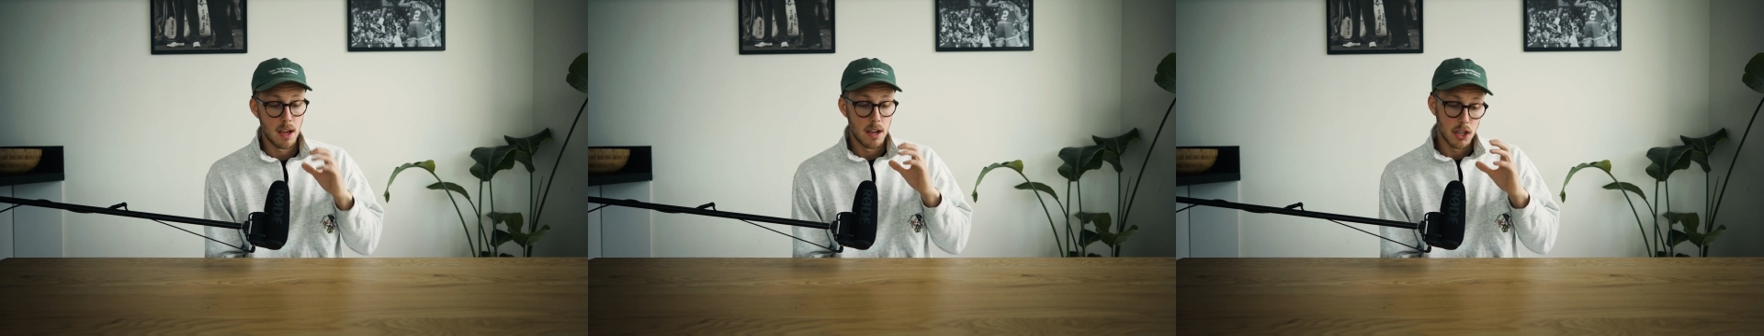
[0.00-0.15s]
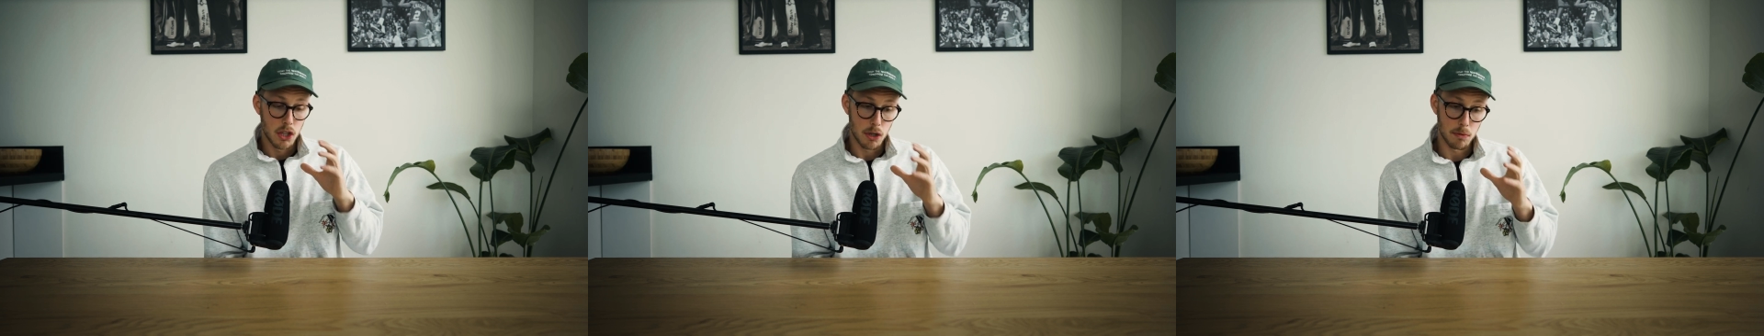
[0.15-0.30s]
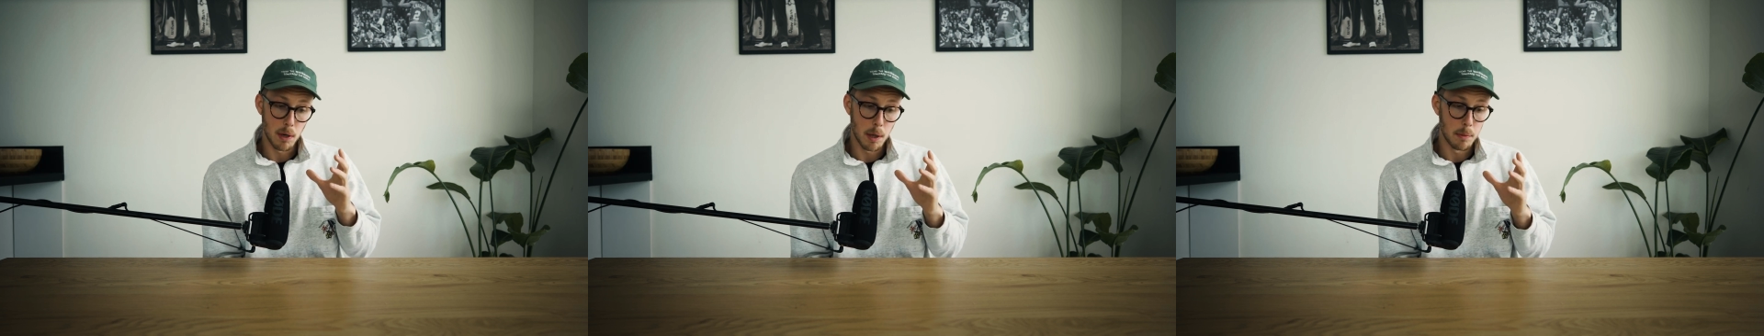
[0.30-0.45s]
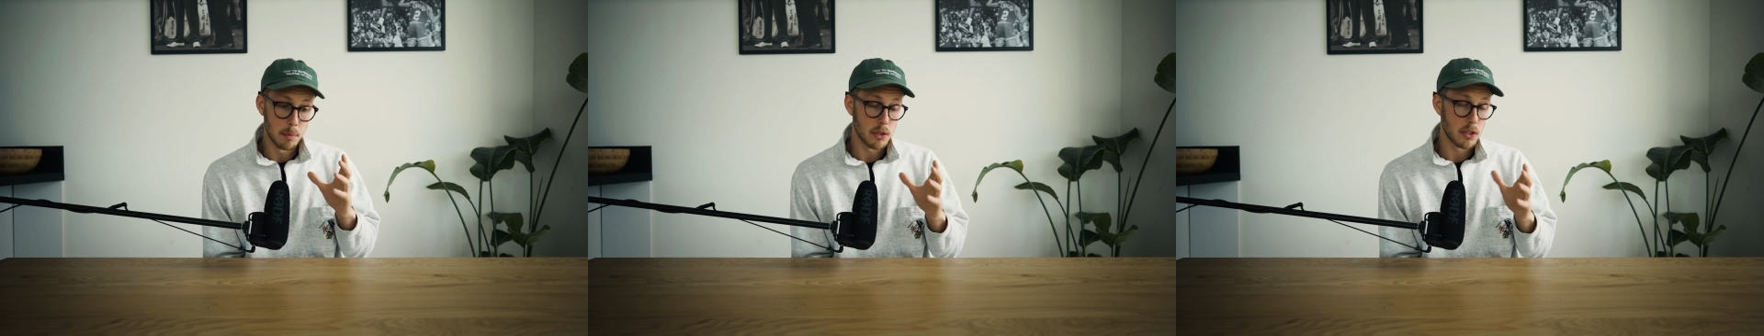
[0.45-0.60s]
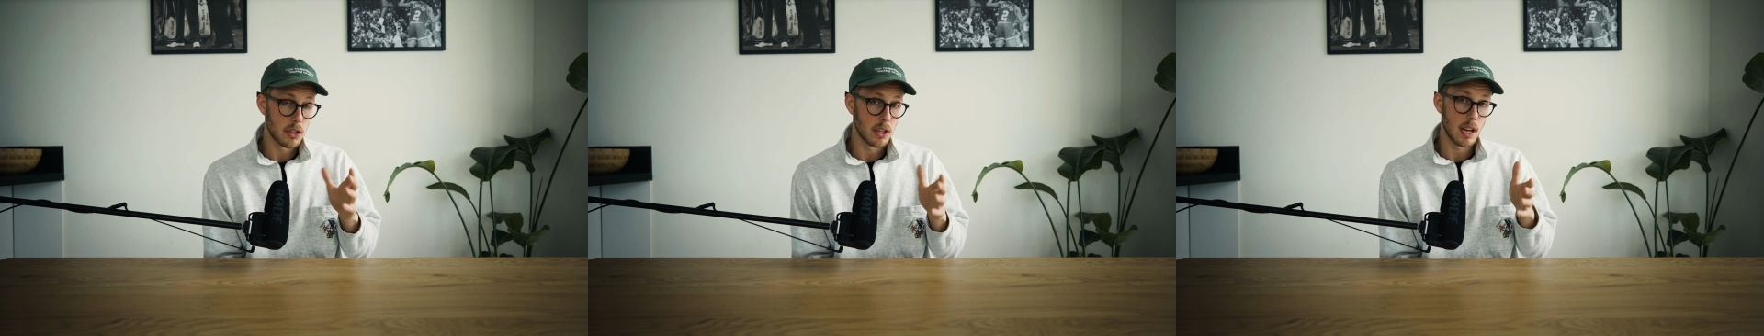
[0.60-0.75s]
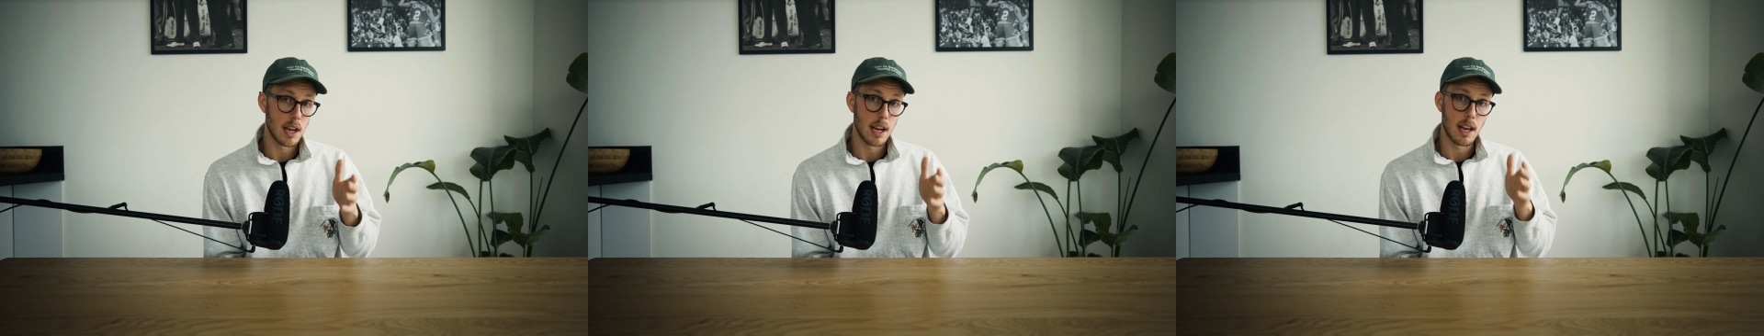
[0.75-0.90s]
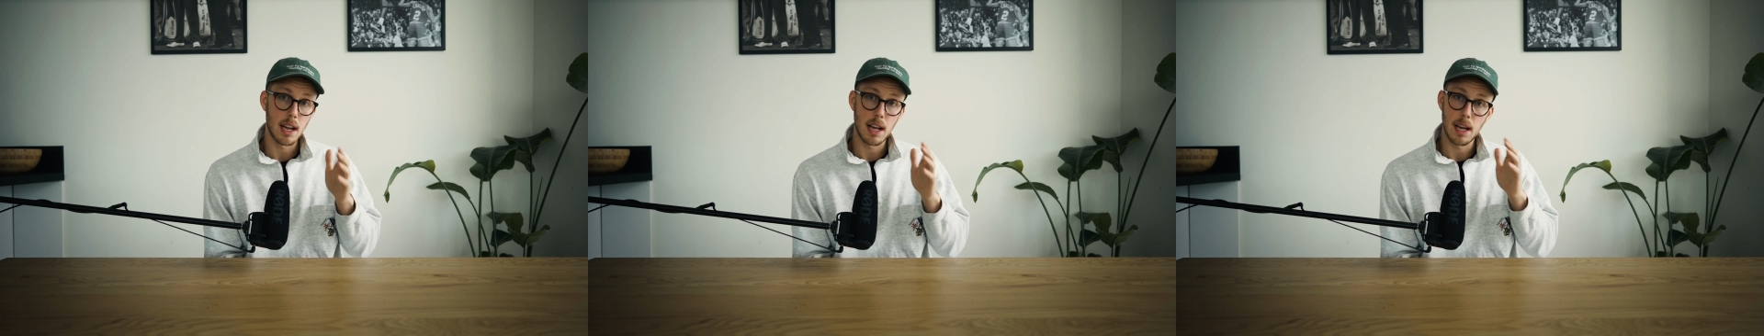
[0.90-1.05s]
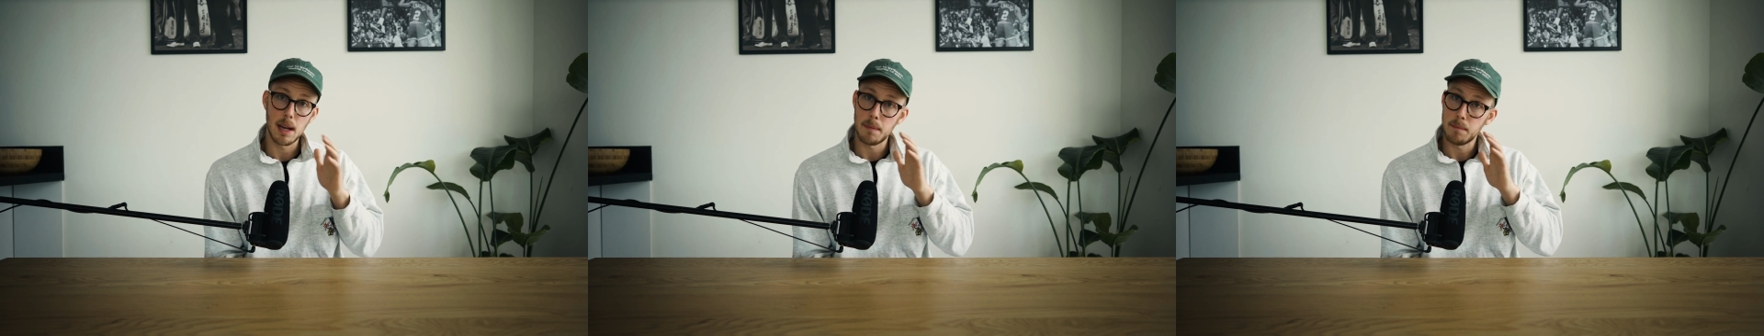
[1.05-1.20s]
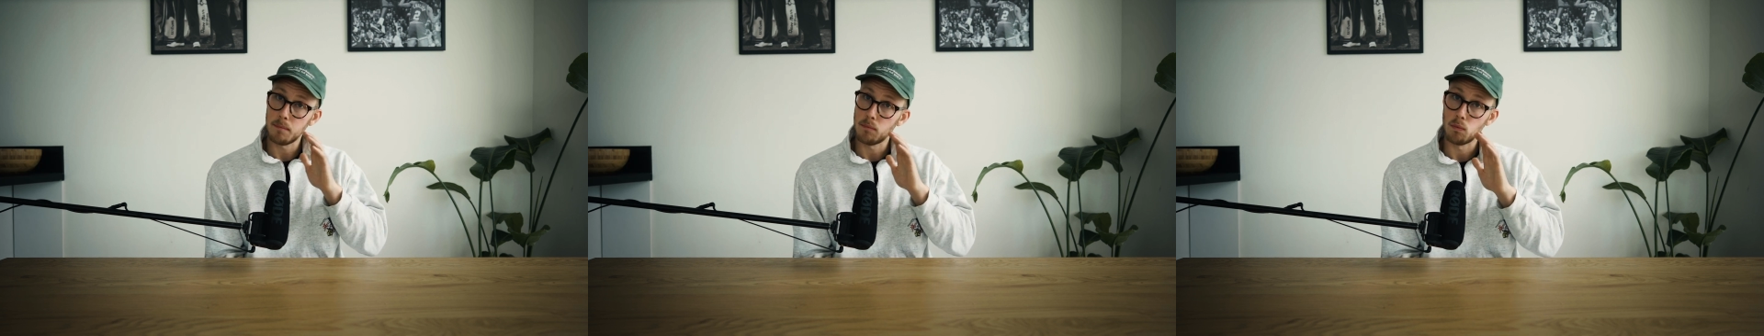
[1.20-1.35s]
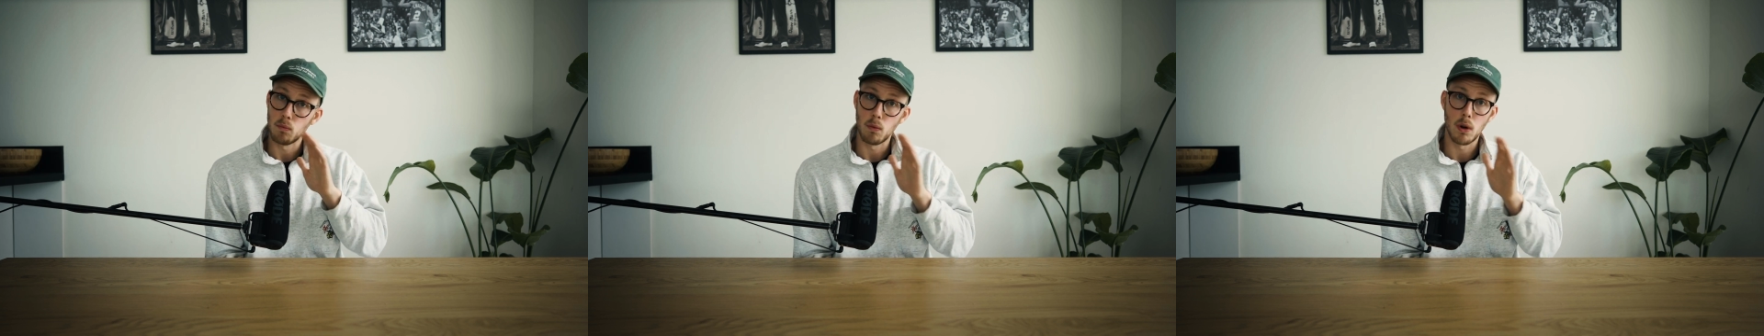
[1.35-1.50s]
Jamal Musiala
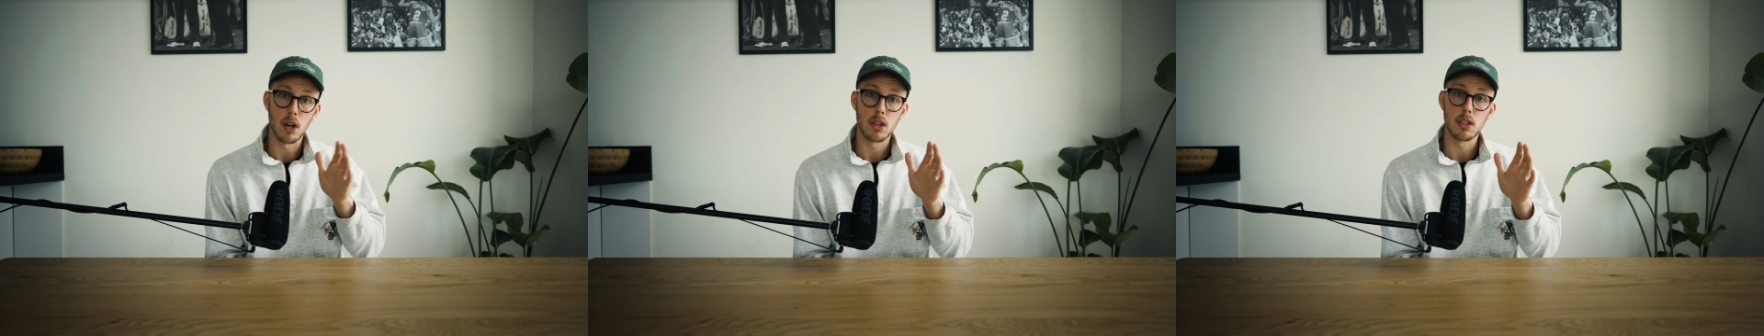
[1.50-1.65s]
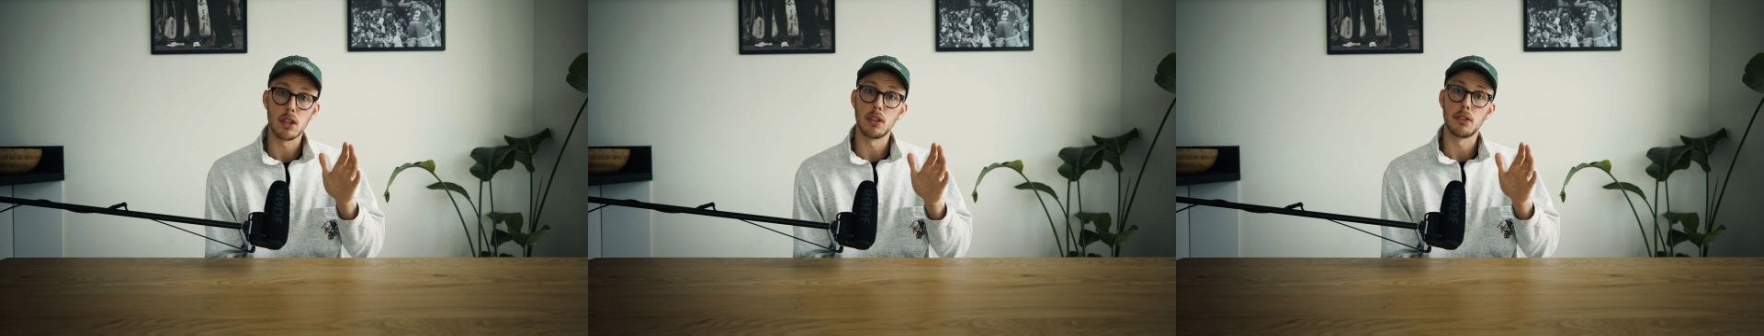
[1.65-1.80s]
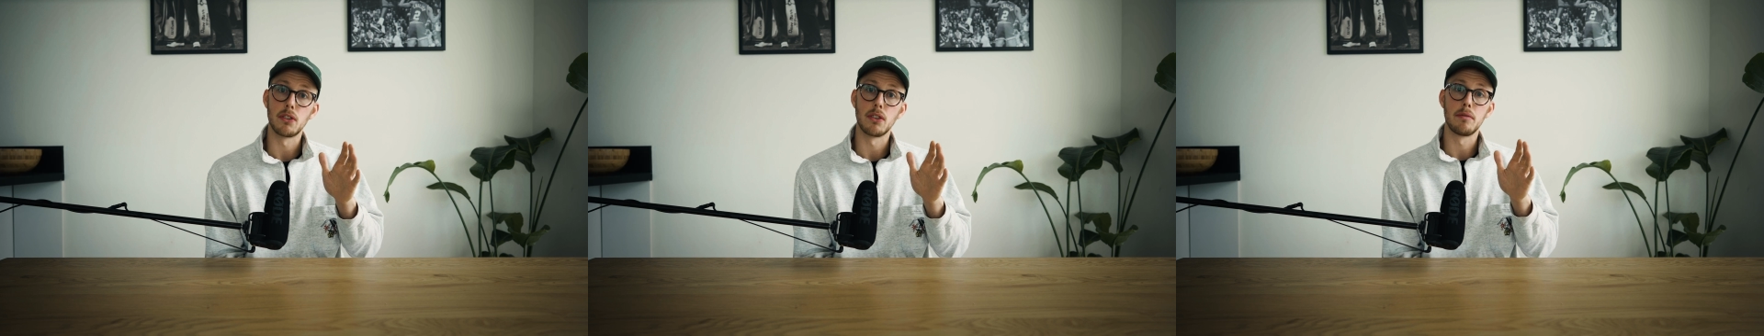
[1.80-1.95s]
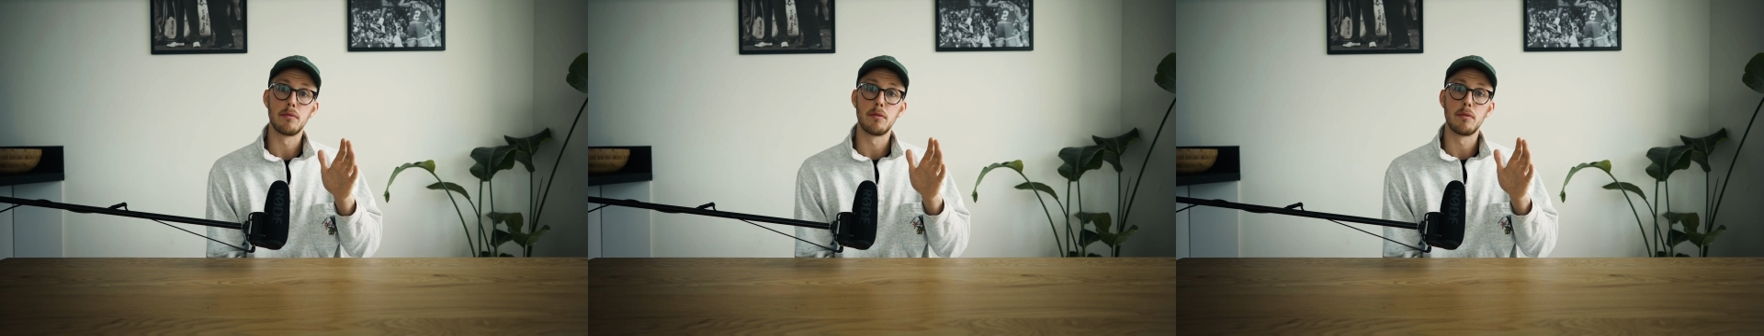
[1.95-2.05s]
walks onto the